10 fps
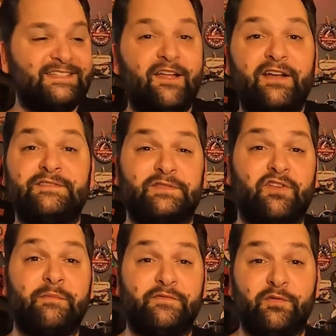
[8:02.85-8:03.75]
Like and
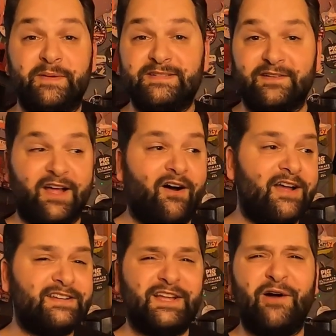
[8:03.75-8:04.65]
subscribe if you would be so
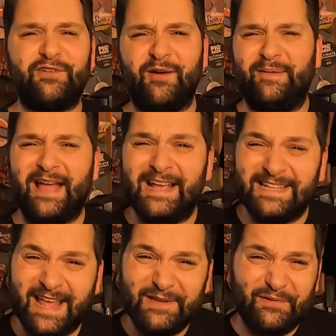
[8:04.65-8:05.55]
kind. And cold IPAs, are
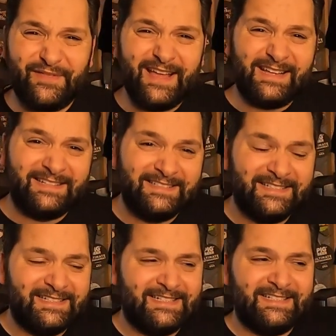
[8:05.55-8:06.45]
they your thing?
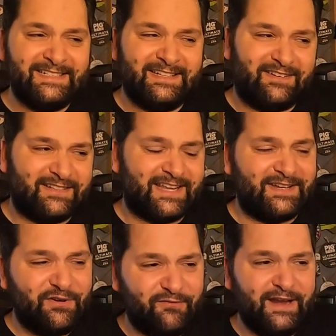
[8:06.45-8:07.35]
Like I say,
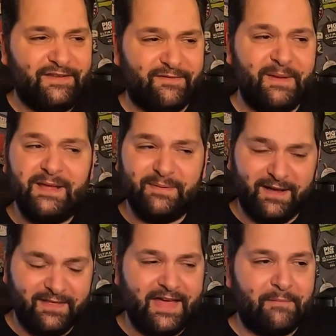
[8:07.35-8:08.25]
not really for me,
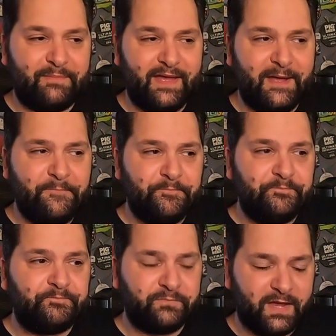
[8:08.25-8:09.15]
but that beer,
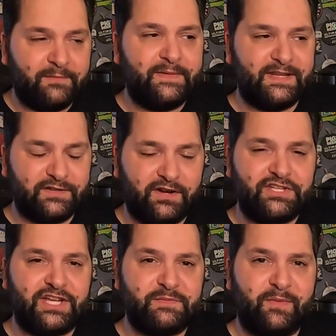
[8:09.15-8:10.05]
yes, kind of
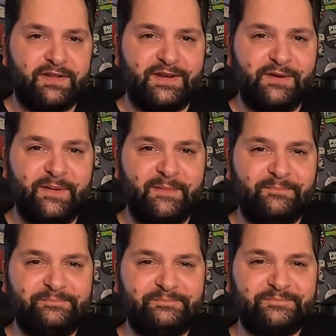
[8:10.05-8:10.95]
changed my mind a little bit.
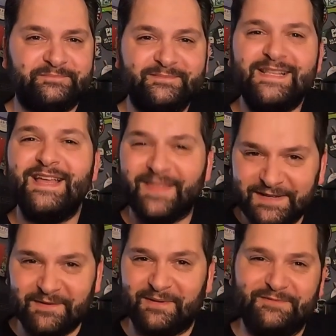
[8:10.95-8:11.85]
Thanks
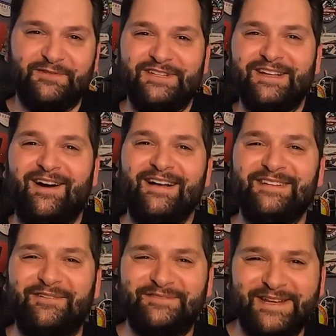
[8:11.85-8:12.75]
very much for watching, guys.
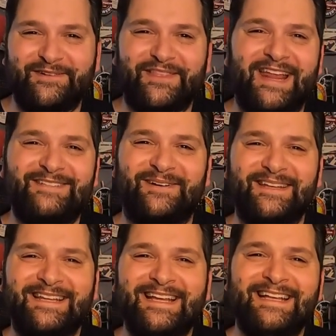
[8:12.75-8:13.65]
I'll see you on the next
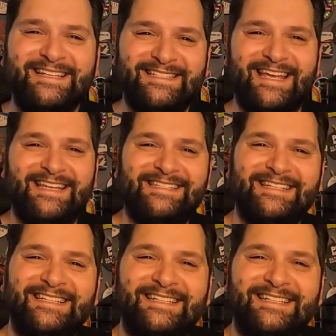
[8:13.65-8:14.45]
one. Cheers.